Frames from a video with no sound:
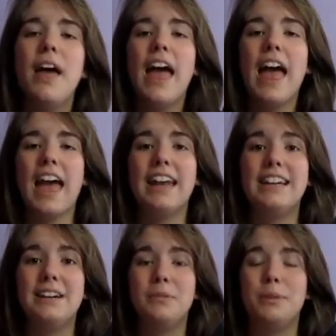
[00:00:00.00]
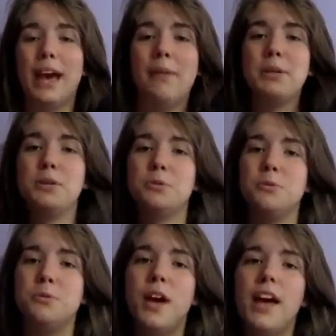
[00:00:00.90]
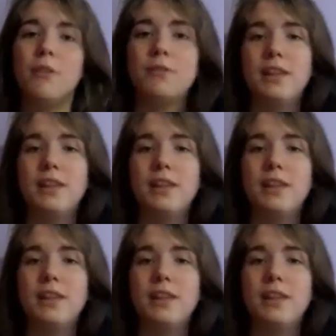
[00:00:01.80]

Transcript: and I will be happy to read